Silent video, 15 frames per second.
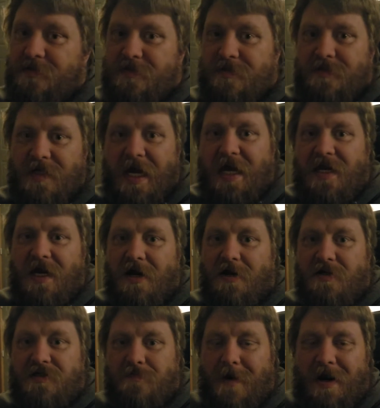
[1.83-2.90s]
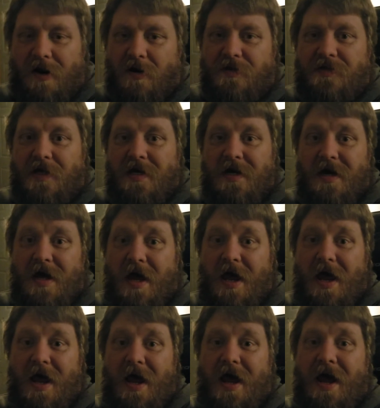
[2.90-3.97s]
Nate here, Smarles.
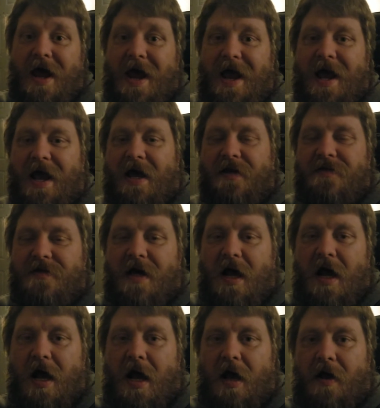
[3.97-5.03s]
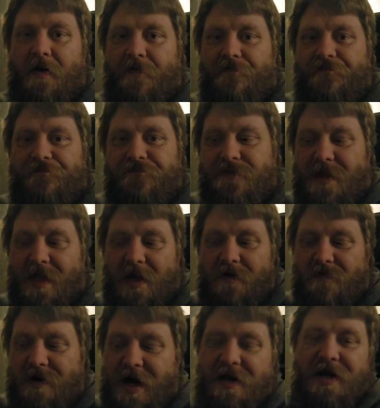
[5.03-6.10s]
And
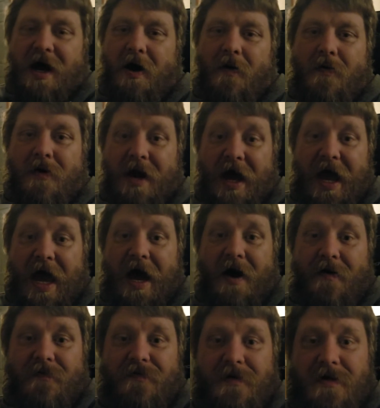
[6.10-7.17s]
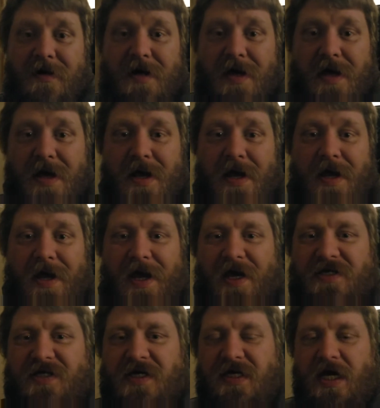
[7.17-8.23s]
right now what I have
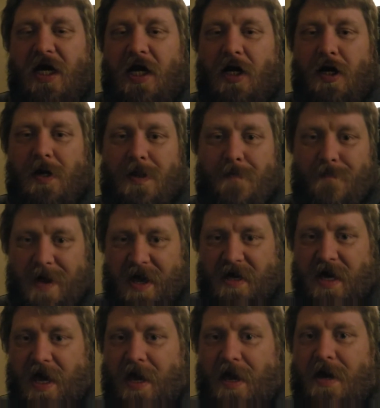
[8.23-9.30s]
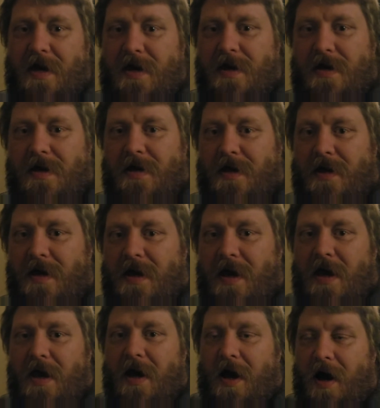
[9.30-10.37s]
is a year in the making.
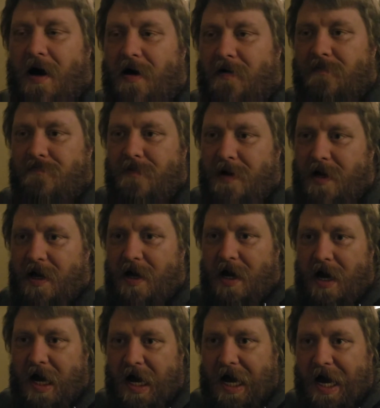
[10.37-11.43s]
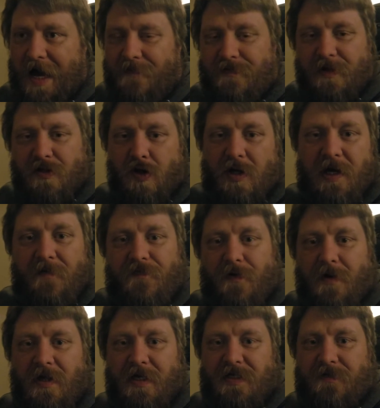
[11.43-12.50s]
I've been looking
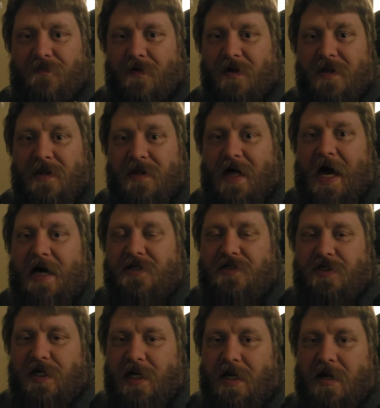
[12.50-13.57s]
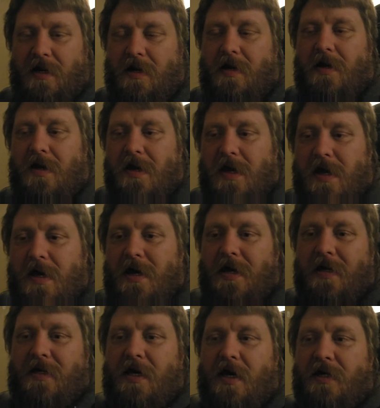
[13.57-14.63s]
for this for the last year
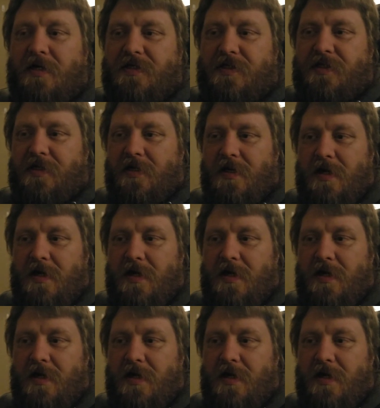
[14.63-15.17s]
because